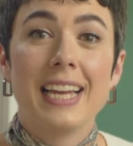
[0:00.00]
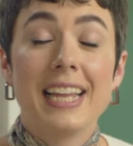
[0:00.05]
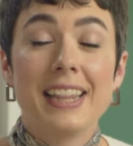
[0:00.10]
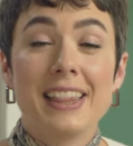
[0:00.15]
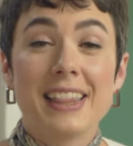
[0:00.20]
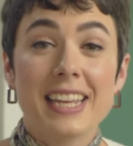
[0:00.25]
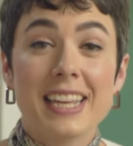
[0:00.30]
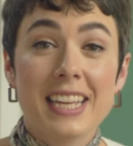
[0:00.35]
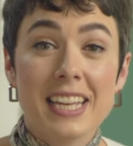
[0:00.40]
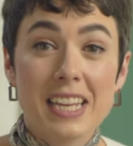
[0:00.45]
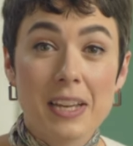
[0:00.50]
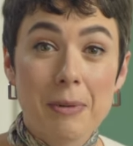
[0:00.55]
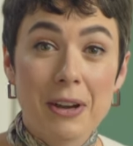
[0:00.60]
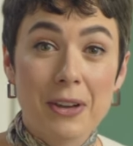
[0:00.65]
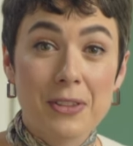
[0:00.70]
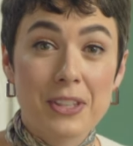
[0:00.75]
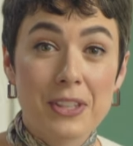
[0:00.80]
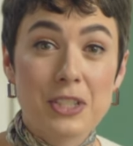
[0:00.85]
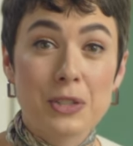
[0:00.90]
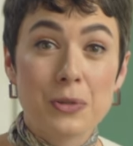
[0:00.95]
in thinking
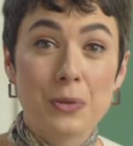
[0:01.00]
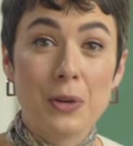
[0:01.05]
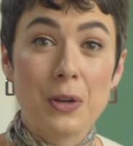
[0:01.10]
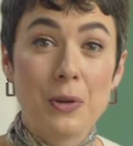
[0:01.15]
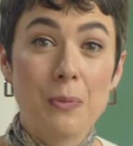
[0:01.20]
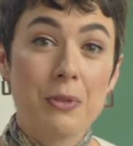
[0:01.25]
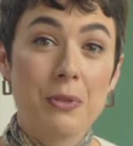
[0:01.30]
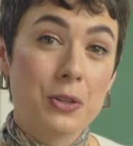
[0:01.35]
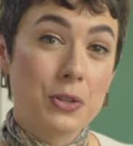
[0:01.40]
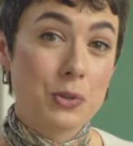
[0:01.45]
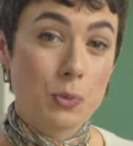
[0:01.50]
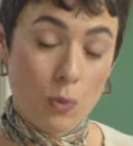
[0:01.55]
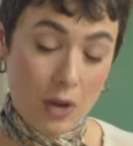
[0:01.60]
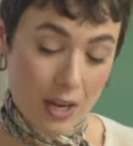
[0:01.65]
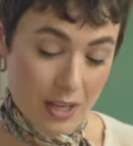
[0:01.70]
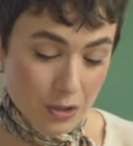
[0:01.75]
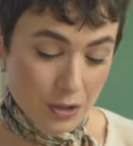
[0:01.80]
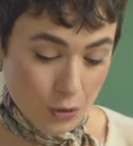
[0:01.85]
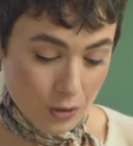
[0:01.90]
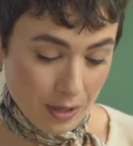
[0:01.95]
about this room, there's
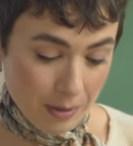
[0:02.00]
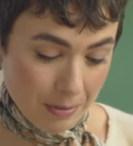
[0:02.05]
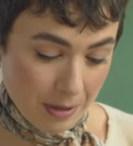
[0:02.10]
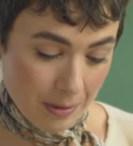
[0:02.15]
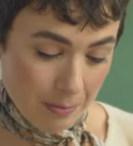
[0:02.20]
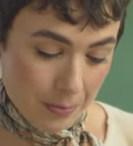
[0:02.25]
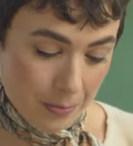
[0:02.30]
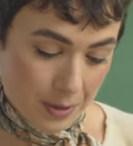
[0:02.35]
one trip in